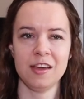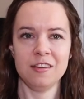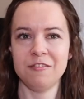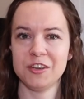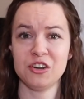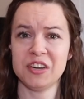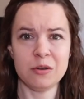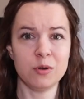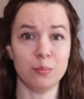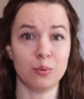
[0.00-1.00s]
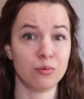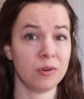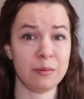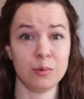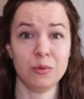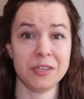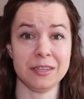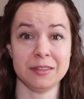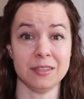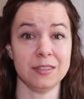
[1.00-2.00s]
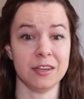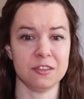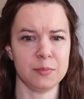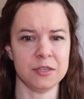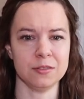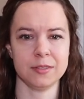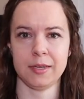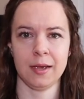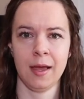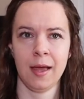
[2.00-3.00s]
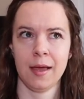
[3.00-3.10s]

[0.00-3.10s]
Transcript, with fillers: he figured he would probably get the death penalty.